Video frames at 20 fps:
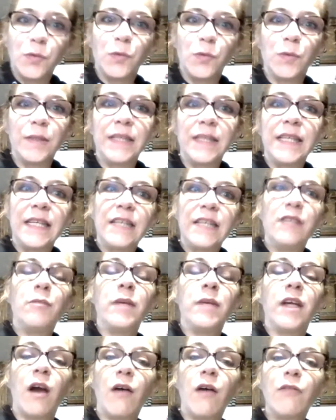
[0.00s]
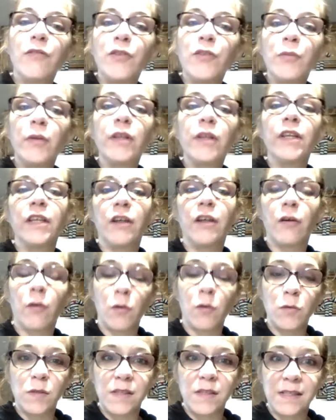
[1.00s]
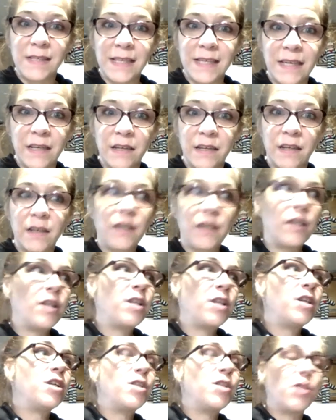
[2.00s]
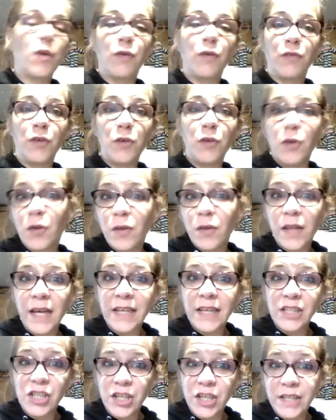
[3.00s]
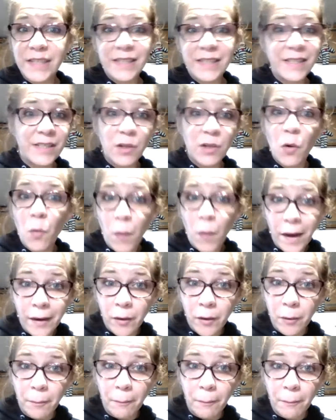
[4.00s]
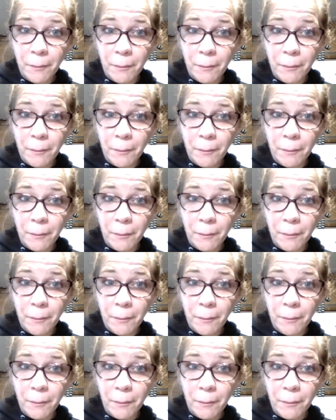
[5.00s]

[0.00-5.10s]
We need to be comfortable in our own skin. So if you don't like jeans, don't wear them.